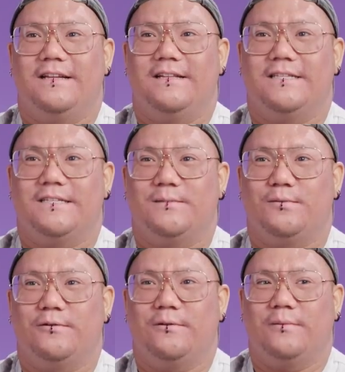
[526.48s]
This is
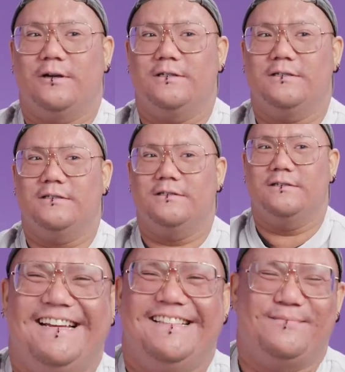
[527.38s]
Bruno Mars?
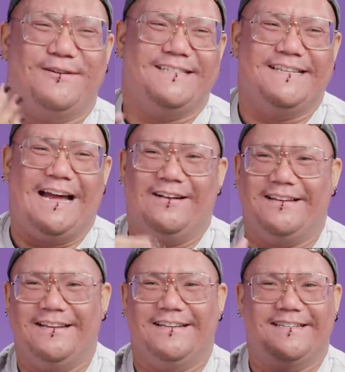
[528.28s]
The
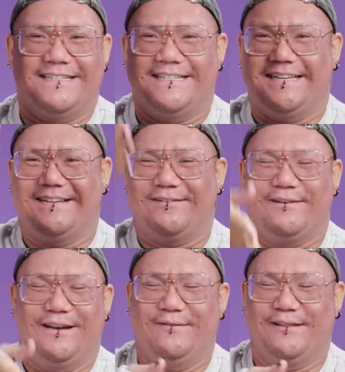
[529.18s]
personality, you can just see it already